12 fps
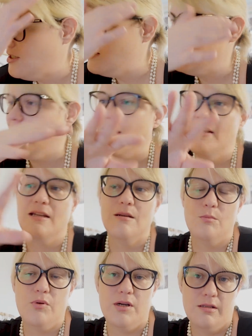just sign in
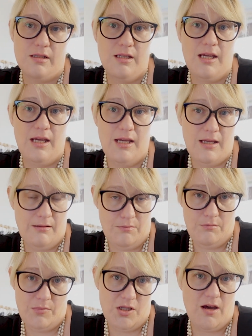and press the
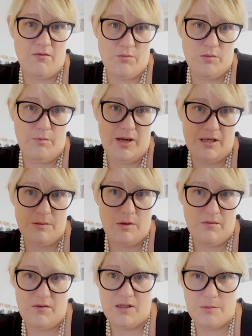government pays
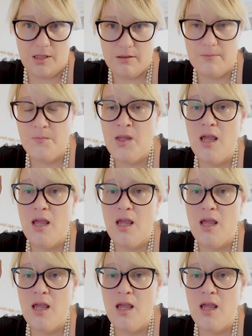my fees button.